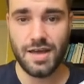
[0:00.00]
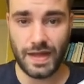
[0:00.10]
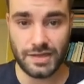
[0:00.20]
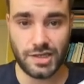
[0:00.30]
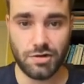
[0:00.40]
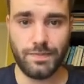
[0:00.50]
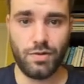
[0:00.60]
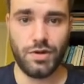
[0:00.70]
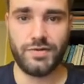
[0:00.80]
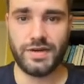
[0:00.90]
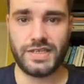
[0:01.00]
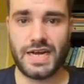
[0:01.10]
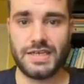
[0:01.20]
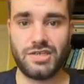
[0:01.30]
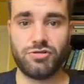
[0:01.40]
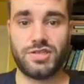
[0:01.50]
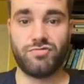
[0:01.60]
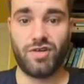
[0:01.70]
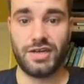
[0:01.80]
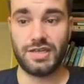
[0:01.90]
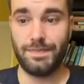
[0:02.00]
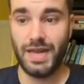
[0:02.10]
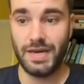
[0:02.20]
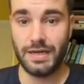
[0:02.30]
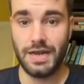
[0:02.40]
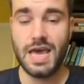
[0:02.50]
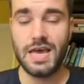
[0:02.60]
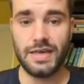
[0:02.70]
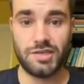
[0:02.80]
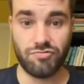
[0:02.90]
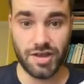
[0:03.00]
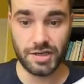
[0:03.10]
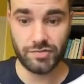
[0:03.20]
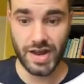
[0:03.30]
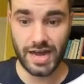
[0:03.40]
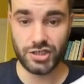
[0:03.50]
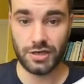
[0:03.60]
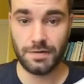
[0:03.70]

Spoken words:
That's so important to understand. It's not just the writer's opinion, it's the reader's reaction.